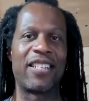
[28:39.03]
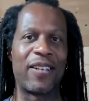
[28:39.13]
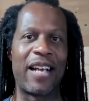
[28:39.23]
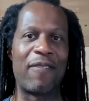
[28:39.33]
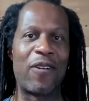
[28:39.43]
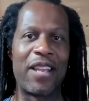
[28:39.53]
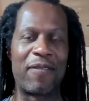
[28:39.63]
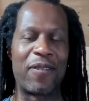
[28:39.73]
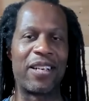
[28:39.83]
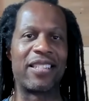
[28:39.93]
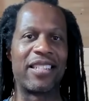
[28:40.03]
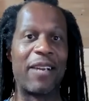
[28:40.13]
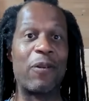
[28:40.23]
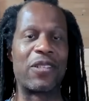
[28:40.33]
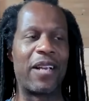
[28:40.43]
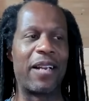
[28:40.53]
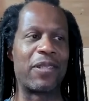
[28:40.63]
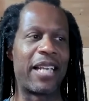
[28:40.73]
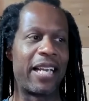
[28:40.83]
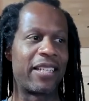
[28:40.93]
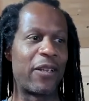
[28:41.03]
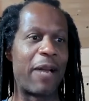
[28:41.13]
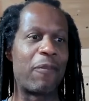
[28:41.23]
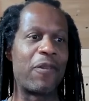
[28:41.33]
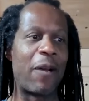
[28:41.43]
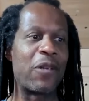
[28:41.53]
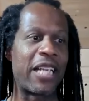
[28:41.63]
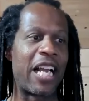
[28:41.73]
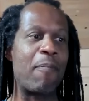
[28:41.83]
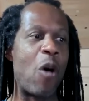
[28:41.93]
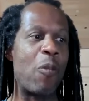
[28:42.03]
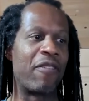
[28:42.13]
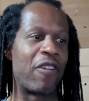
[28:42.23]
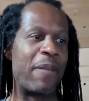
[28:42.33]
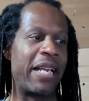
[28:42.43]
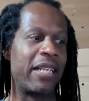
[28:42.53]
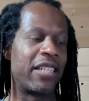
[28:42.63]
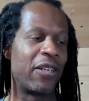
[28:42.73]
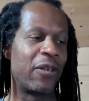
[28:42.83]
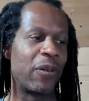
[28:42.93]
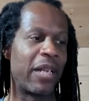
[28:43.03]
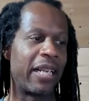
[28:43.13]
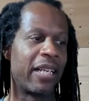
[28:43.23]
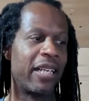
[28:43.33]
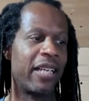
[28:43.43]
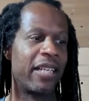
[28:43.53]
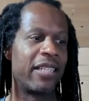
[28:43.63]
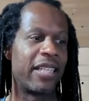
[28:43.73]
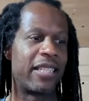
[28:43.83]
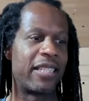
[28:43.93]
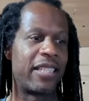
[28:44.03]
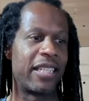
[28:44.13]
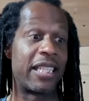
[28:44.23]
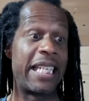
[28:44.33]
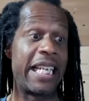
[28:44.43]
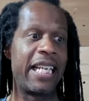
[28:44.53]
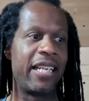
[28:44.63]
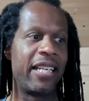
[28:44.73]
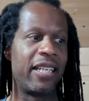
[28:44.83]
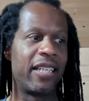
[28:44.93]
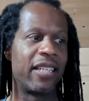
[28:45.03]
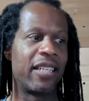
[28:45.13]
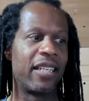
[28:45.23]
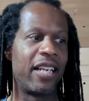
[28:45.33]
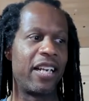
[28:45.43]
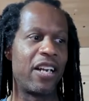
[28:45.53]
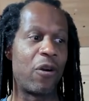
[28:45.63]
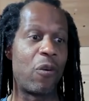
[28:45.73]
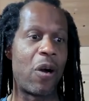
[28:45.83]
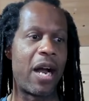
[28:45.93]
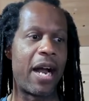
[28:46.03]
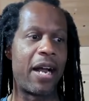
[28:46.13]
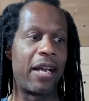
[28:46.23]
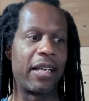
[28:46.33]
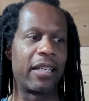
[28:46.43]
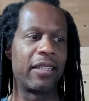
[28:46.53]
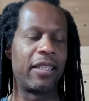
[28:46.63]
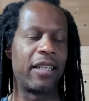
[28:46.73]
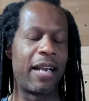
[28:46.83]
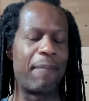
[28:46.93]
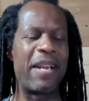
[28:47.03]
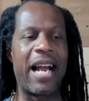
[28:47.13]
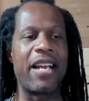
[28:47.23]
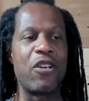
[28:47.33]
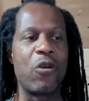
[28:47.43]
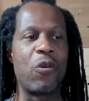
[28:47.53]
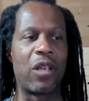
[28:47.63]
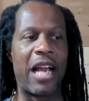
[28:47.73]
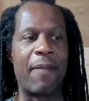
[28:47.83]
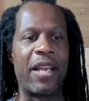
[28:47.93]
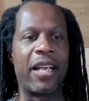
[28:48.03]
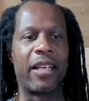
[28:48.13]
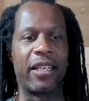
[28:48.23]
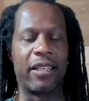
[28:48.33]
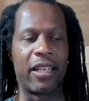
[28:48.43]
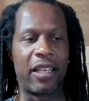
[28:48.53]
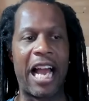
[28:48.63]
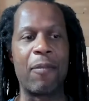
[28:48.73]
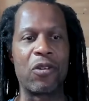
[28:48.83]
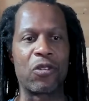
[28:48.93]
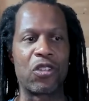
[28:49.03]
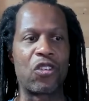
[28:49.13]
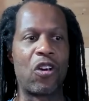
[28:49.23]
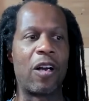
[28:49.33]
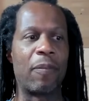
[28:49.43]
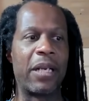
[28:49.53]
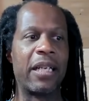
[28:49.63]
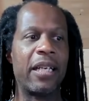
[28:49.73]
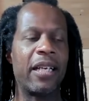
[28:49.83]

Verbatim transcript: still have all that footage. And it was it was like so that, that was like a moment for me too, like to to see, you know, I mean, I knew climbing and climbers were strong, but